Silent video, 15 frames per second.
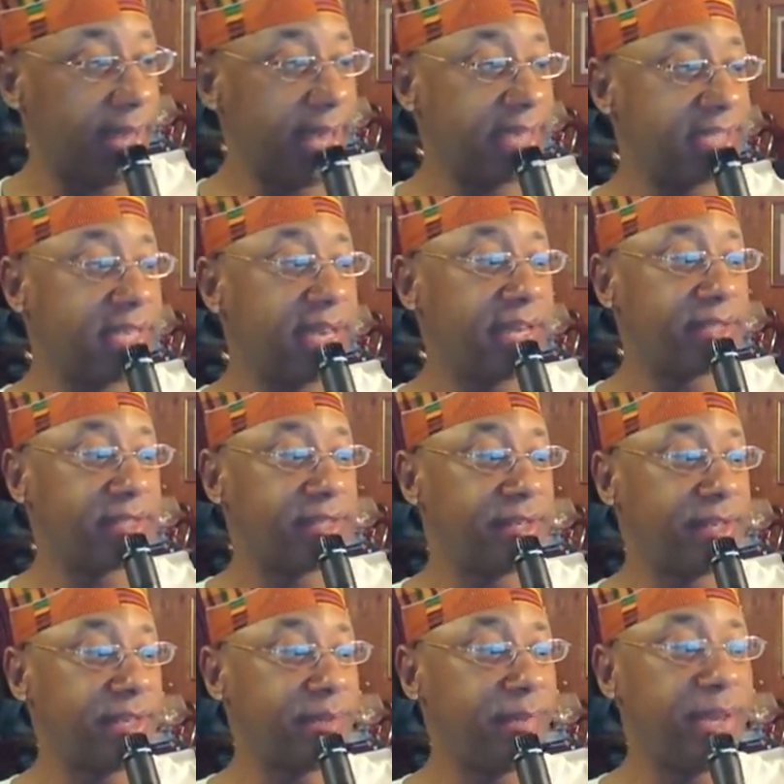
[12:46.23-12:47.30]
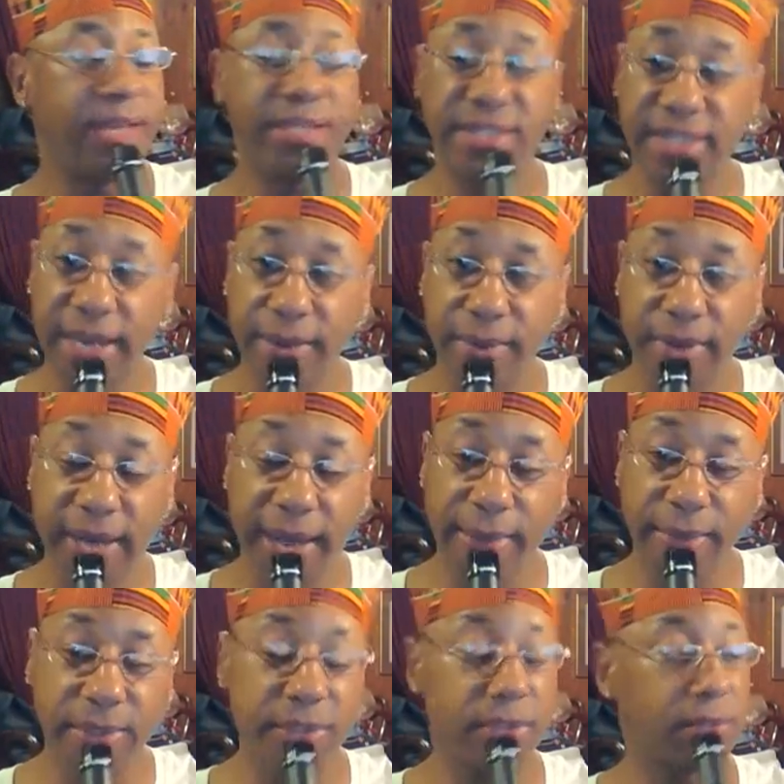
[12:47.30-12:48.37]
as they consider it to be a sacred
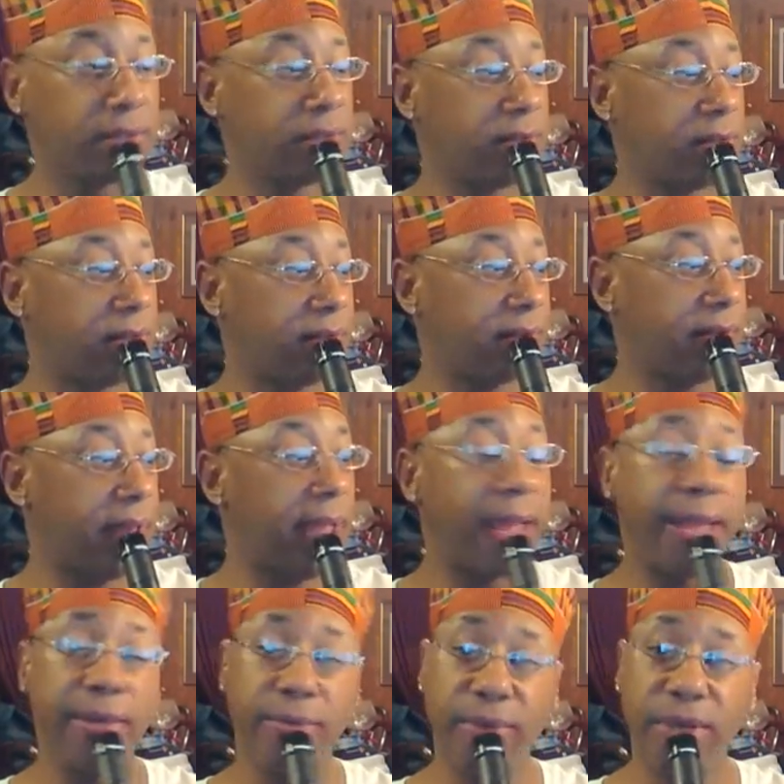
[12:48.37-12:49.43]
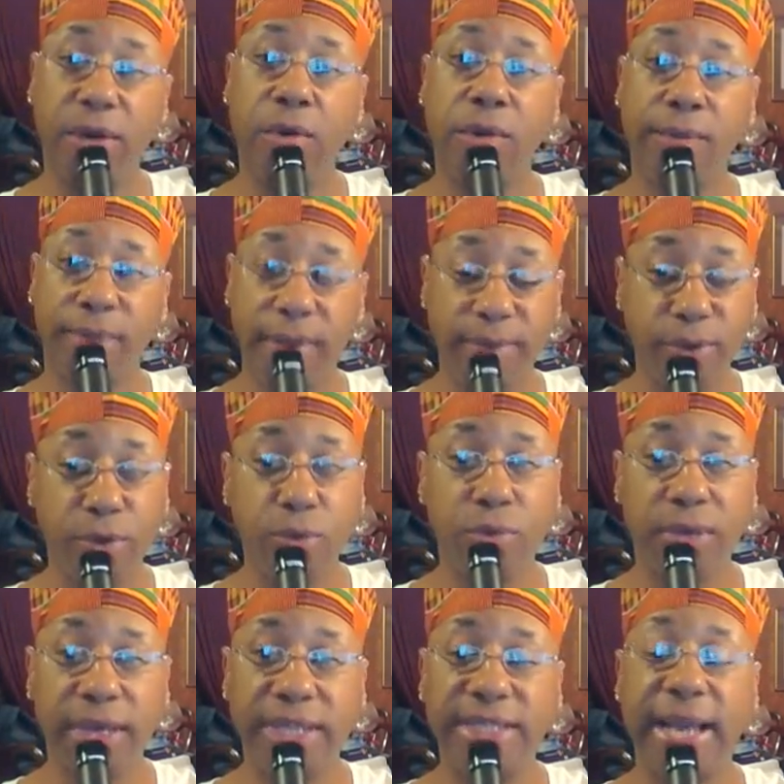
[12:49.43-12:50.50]
language. And we know that people
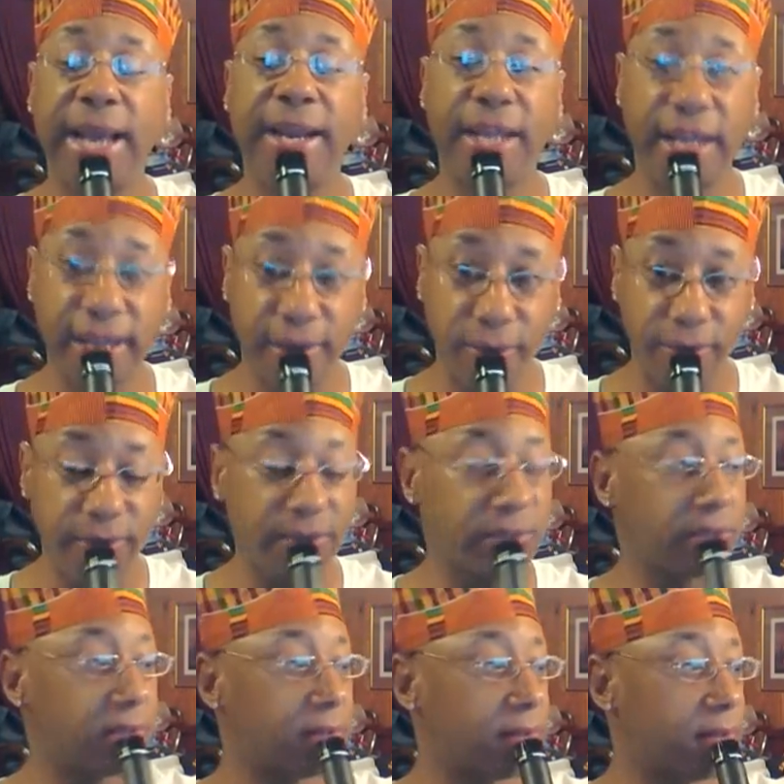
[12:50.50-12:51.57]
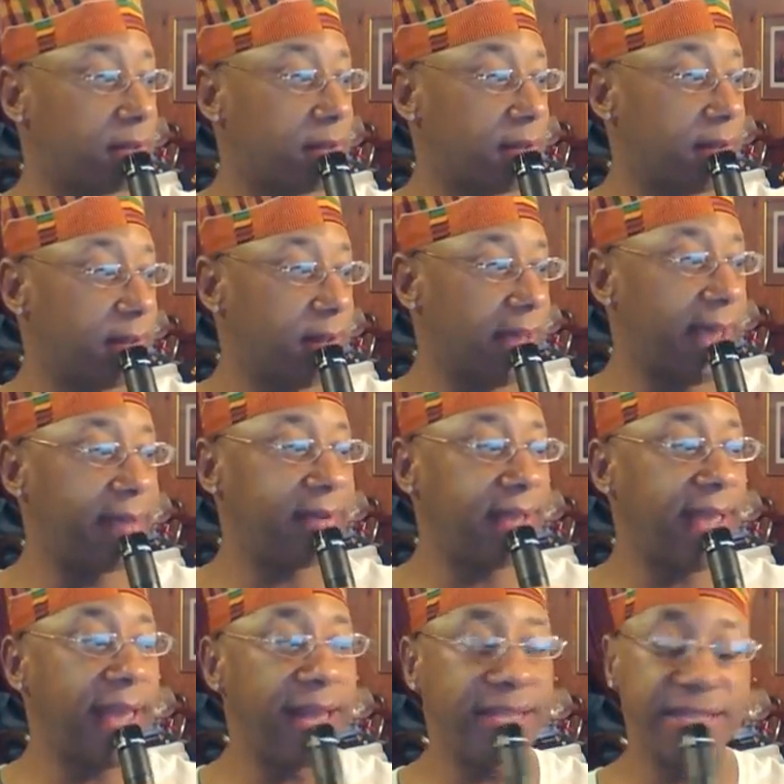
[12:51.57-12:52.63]
do things out of ignorance.
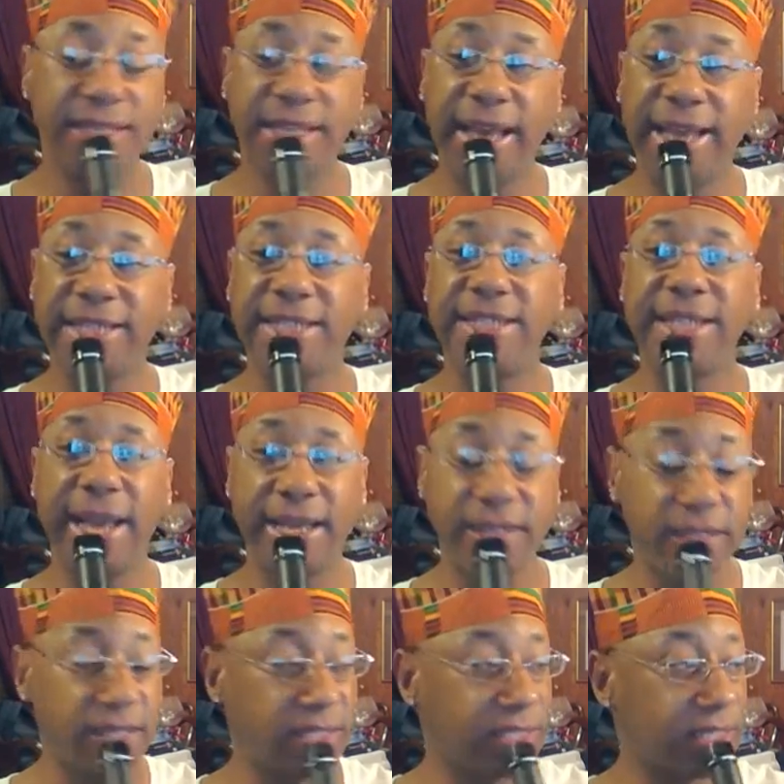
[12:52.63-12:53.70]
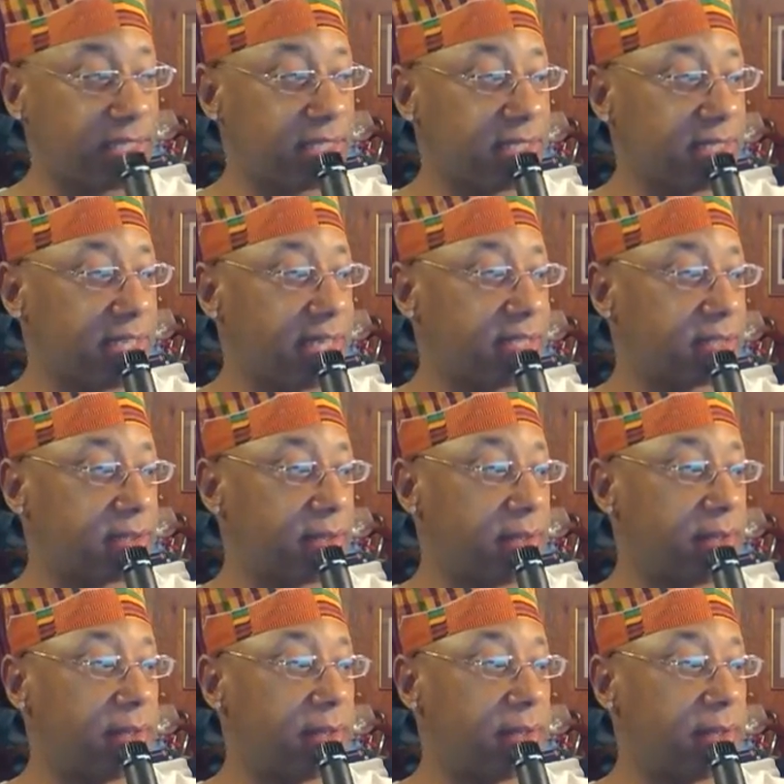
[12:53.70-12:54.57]
After Haile Selassie in 1966